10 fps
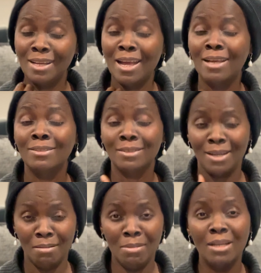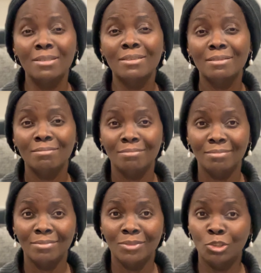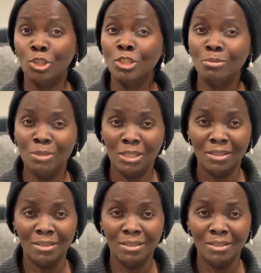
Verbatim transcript: are scammers. Trust me,